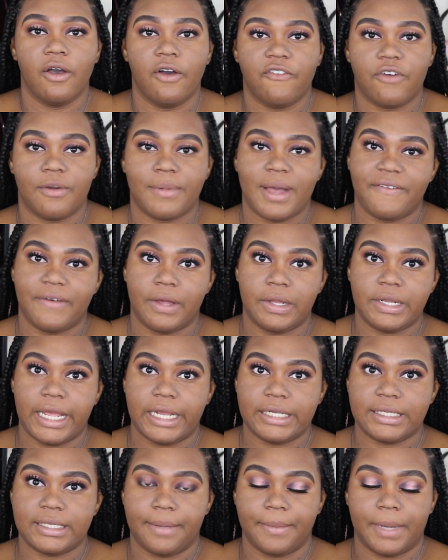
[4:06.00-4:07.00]
For my
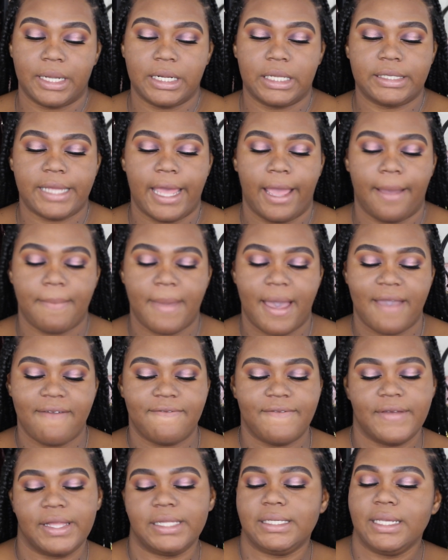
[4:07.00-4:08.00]
foundation, I'm going to take my
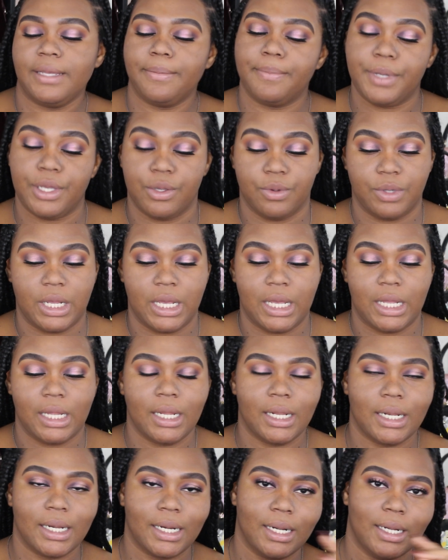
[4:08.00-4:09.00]
Fenty
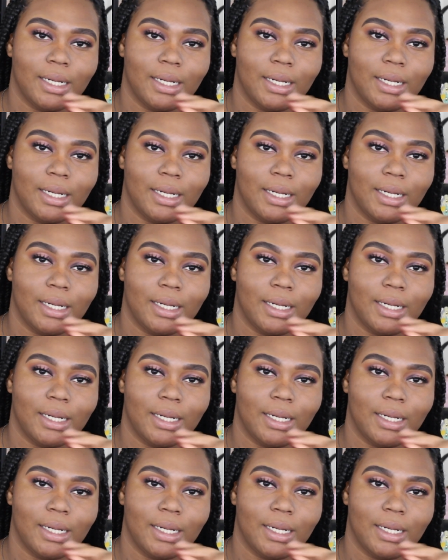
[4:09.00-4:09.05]
Beauty.